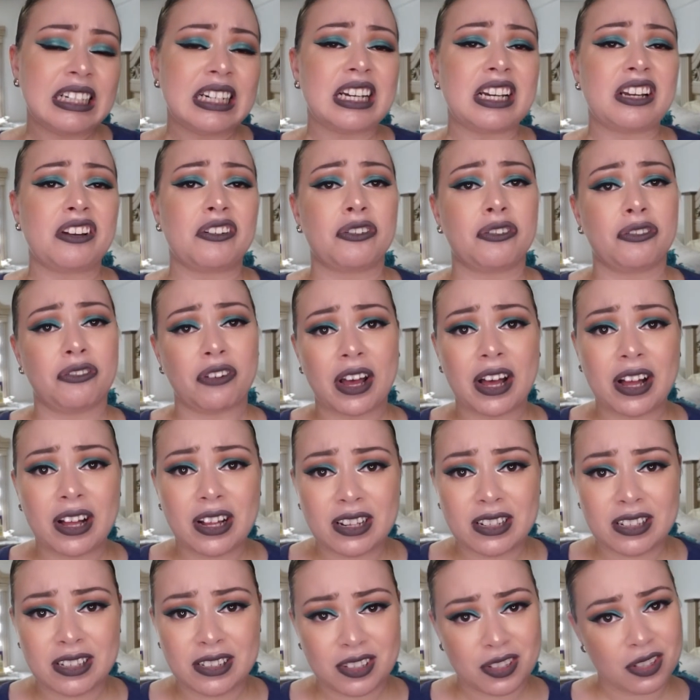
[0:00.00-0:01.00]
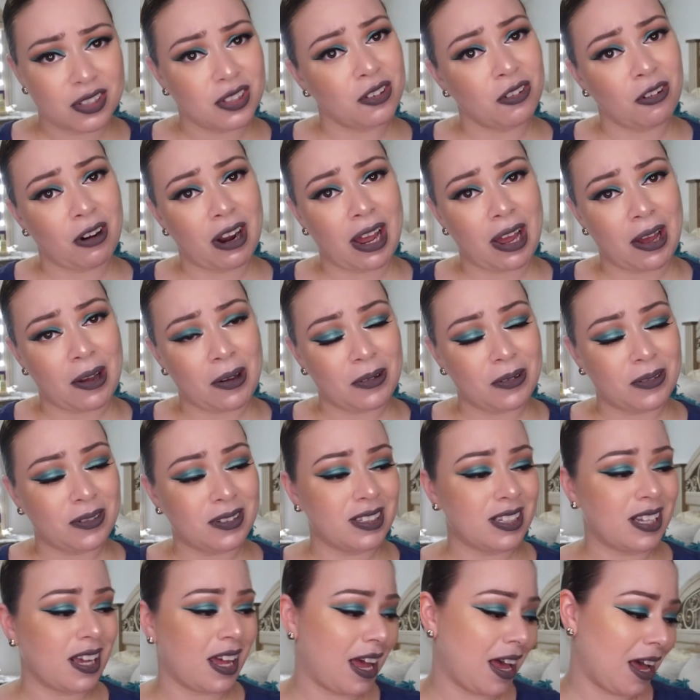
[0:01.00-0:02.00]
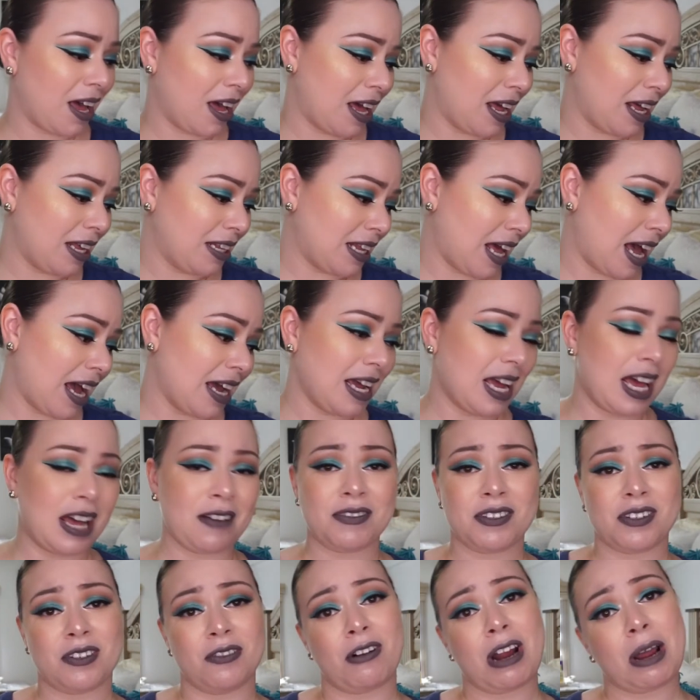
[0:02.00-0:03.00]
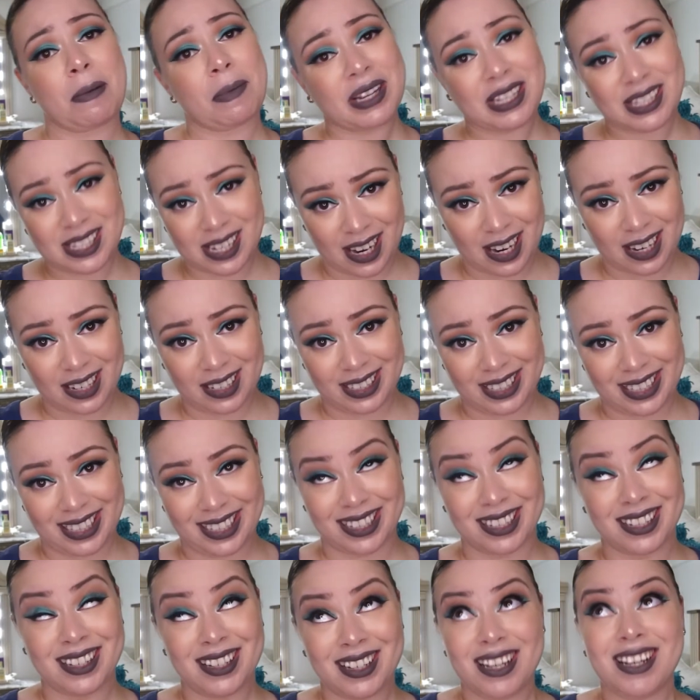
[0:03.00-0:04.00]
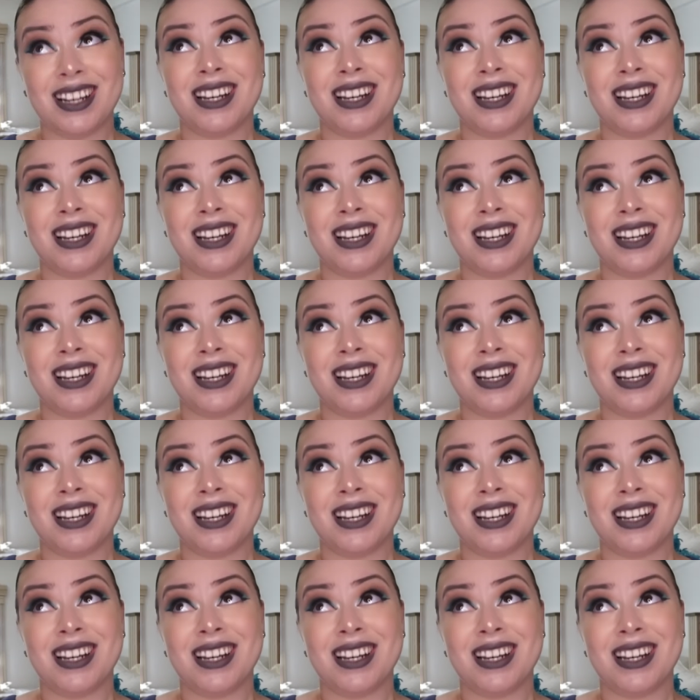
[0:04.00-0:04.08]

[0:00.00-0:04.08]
It fell to the ground, and I have ceramic tiling.